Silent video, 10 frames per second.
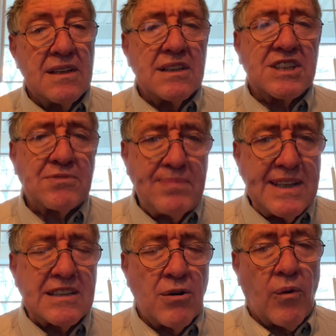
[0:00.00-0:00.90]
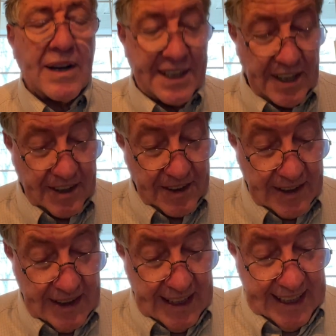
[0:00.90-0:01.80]
speak to one
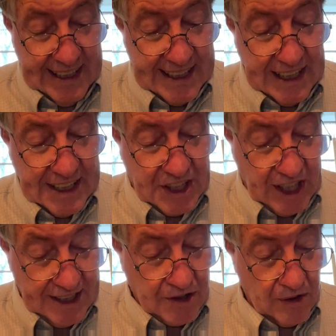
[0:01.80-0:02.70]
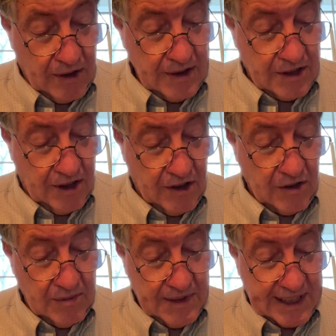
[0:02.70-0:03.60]
another in gentle
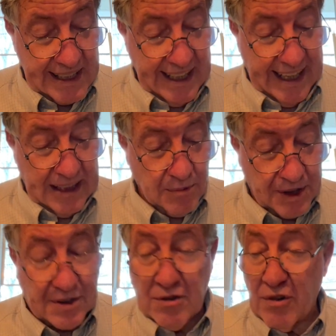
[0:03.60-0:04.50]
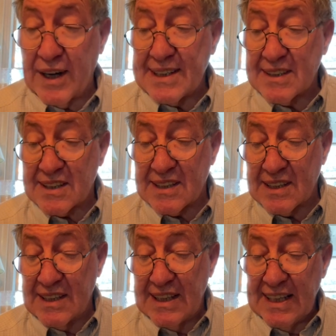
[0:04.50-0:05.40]
terms and with grace.